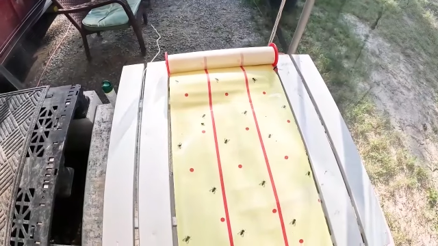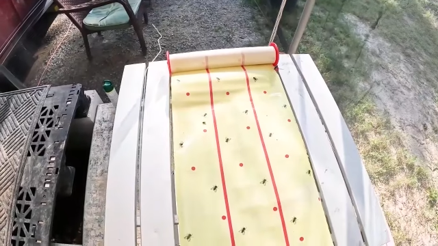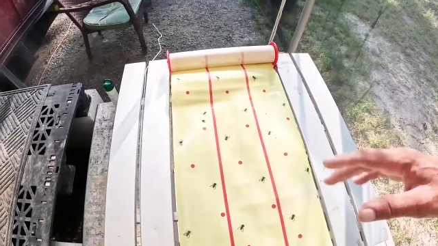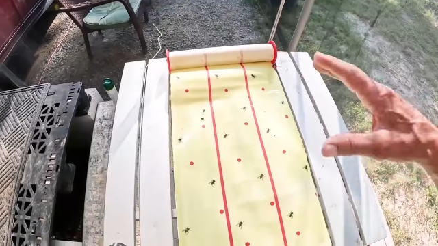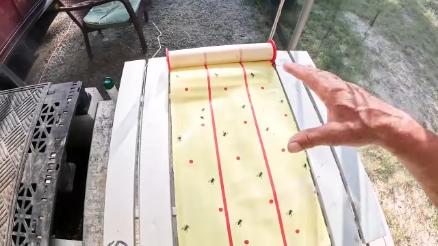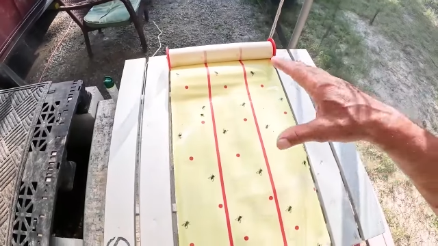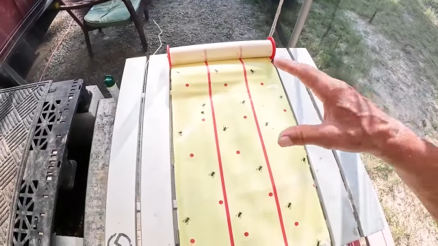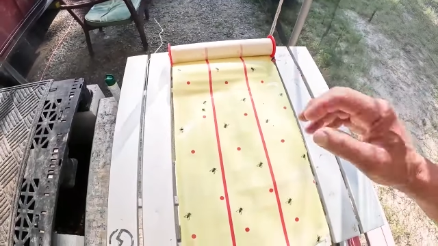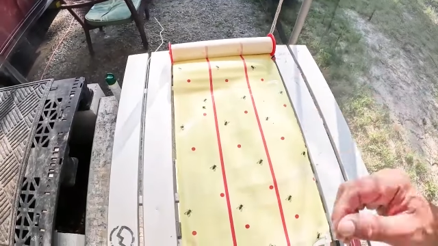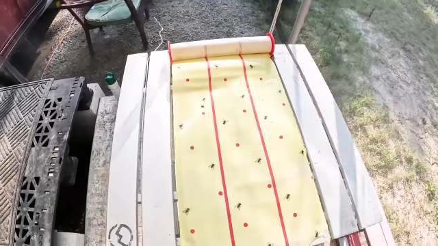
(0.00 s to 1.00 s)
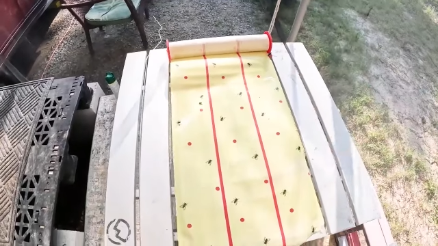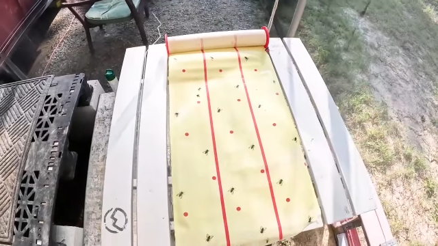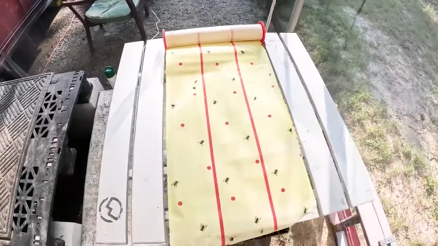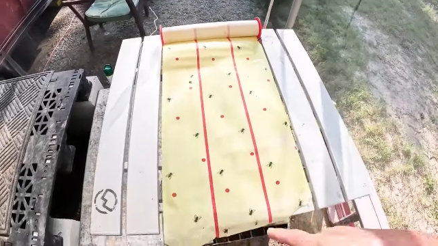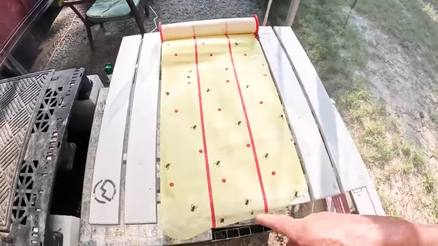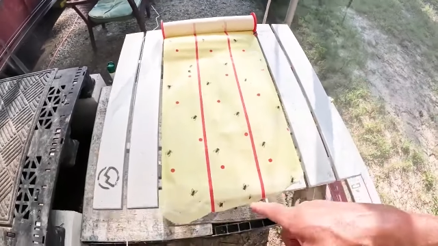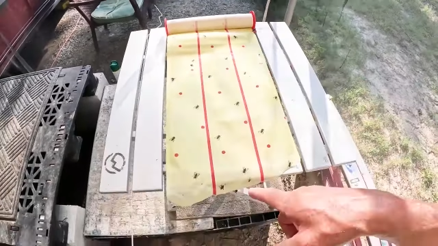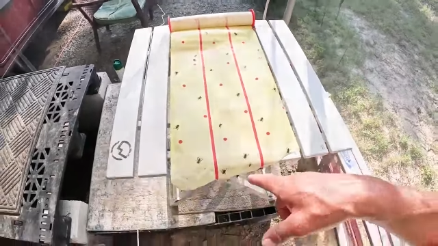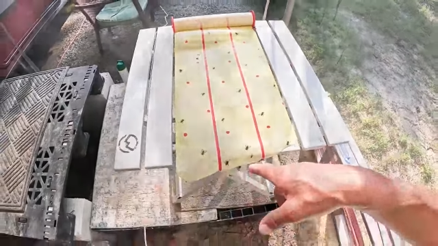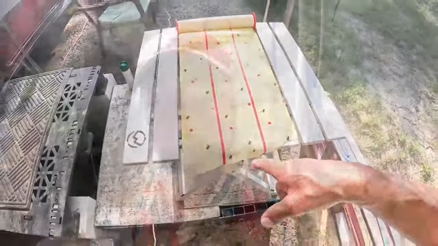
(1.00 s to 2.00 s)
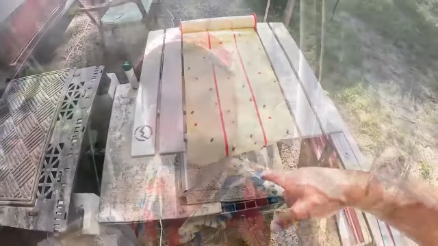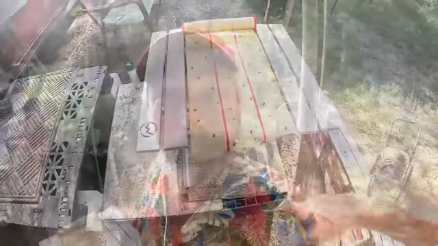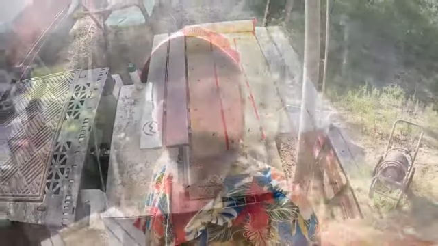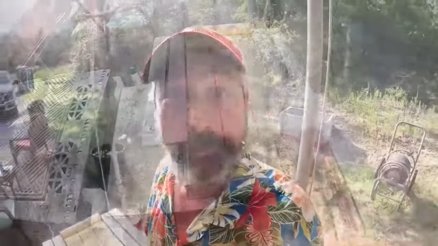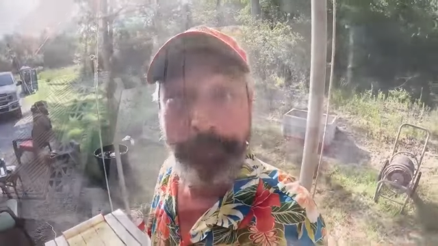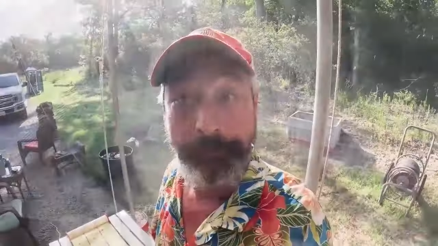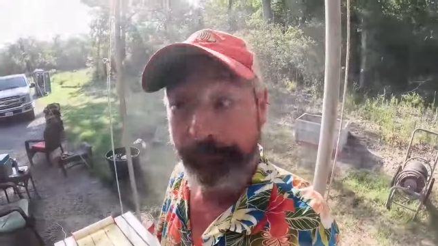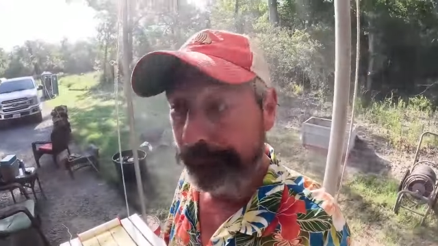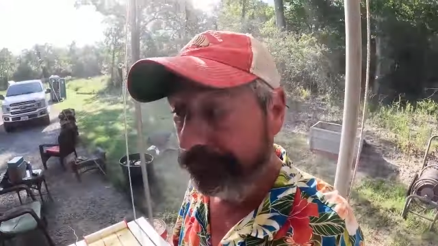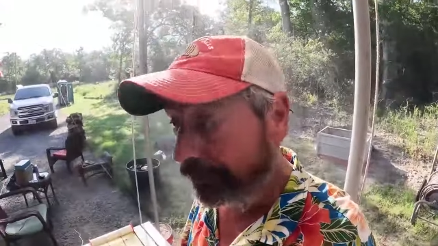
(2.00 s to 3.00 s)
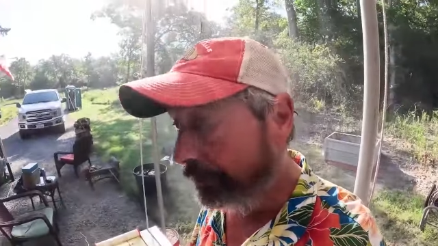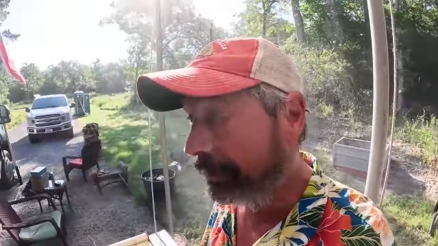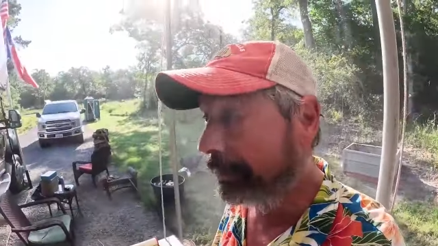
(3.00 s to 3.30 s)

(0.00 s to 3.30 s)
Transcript: Nobody's mouth can be seen.